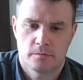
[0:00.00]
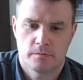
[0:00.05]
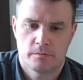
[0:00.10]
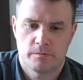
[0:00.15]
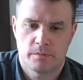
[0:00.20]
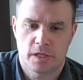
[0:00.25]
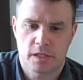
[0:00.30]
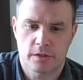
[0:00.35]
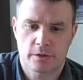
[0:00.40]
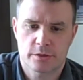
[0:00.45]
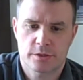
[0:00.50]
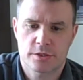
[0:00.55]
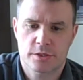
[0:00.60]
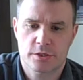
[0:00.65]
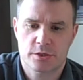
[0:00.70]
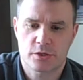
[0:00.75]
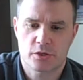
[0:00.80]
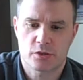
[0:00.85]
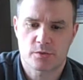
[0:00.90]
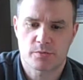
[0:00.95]
My little
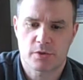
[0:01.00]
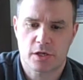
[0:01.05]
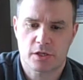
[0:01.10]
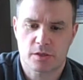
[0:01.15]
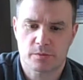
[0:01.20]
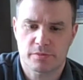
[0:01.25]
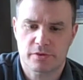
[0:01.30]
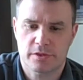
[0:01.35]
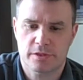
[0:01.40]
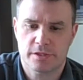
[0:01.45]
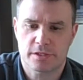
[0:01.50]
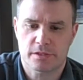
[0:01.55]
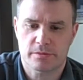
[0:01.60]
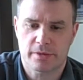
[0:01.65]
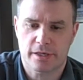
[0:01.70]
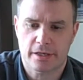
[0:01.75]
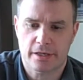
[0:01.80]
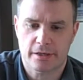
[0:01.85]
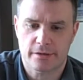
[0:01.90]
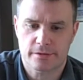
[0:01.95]
sisters brought the police to
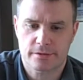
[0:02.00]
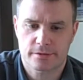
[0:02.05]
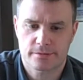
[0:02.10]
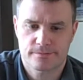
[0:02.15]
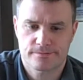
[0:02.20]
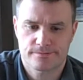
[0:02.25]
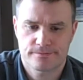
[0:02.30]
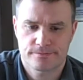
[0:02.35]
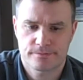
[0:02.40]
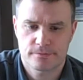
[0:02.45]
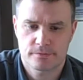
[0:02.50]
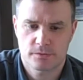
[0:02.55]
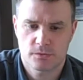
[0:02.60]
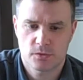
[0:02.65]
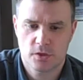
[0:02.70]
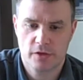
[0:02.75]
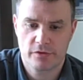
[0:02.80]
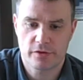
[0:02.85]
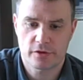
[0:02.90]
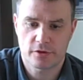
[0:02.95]
my house.
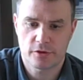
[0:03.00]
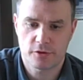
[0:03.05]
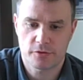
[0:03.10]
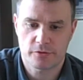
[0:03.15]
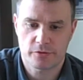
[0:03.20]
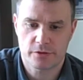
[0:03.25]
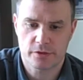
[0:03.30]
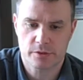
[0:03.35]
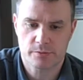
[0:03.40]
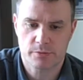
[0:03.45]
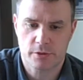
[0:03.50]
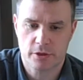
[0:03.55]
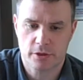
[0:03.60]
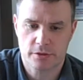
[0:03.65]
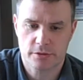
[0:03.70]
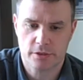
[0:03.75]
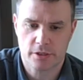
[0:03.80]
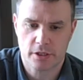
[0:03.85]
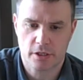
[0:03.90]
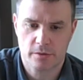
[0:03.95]
Nothing new for this part
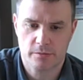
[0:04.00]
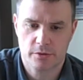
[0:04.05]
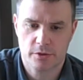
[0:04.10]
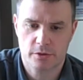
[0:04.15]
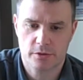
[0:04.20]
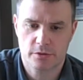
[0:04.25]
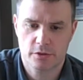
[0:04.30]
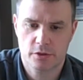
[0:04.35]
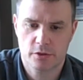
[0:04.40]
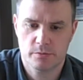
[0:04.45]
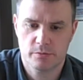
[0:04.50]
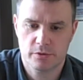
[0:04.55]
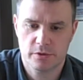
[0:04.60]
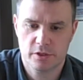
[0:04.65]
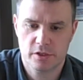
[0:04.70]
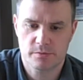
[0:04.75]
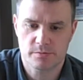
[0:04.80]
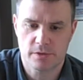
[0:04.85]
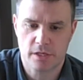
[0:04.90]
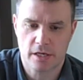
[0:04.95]
of town, but there are two
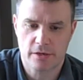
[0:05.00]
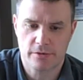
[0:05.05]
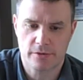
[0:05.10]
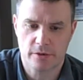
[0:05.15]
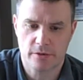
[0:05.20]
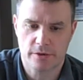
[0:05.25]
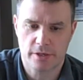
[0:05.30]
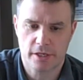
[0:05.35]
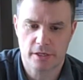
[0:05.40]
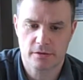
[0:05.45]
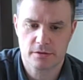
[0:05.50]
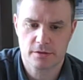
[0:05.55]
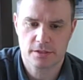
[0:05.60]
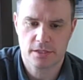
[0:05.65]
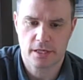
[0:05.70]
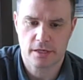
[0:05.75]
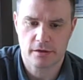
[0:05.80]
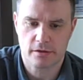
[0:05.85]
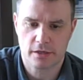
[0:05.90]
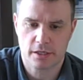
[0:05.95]
policemen out there now
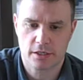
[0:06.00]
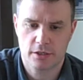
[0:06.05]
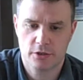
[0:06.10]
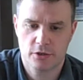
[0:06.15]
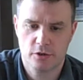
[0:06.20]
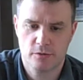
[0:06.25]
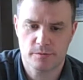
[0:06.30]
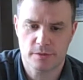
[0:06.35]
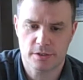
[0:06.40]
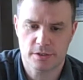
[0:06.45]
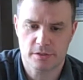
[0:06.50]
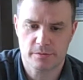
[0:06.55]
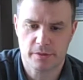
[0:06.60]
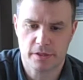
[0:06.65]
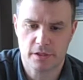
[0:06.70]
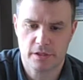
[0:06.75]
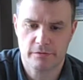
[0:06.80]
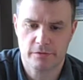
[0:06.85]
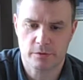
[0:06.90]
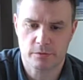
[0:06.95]
staying like humans in my
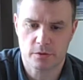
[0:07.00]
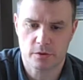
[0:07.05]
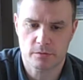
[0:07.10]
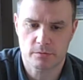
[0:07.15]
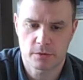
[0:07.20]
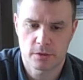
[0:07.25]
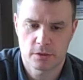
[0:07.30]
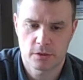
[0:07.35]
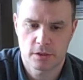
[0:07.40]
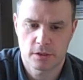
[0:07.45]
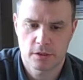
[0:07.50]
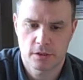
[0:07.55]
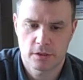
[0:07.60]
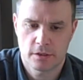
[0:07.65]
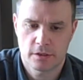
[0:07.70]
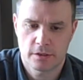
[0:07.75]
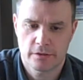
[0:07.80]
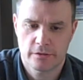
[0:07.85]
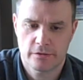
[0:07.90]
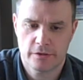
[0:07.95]
living room.
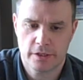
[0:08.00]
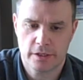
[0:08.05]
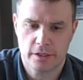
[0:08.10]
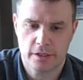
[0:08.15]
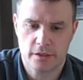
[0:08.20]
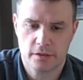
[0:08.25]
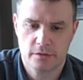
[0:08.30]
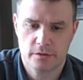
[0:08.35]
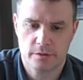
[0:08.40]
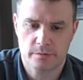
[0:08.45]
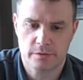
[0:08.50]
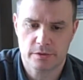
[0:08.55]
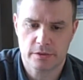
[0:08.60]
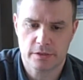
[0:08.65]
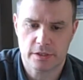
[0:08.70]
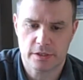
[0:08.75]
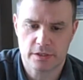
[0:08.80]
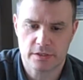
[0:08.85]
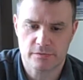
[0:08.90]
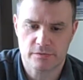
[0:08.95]
They, the
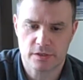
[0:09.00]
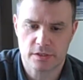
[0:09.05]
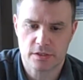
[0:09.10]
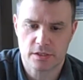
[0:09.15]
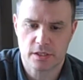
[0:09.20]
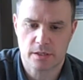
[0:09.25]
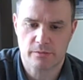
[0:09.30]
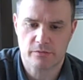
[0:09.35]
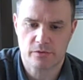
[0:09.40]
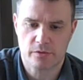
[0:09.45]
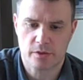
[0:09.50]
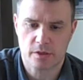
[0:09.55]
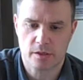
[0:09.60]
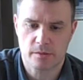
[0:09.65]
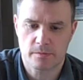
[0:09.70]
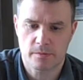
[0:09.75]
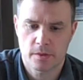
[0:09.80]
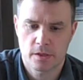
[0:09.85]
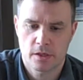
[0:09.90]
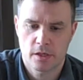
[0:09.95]
police, have just come from the
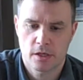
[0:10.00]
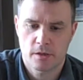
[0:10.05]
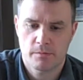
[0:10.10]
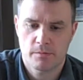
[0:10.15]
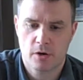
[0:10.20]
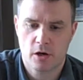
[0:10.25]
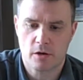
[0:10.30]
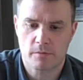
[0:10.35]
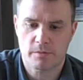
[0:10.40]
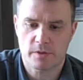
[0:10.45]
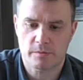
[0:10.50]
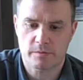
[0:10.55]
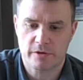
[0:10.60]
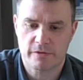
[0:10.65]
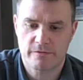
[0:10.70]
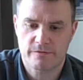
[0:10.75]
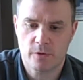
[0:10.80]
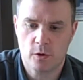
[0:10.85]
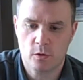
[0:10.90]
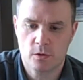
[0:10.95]
apartment my
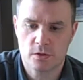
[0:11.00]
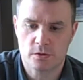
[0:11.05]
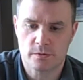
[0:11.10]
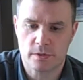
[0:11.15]
folks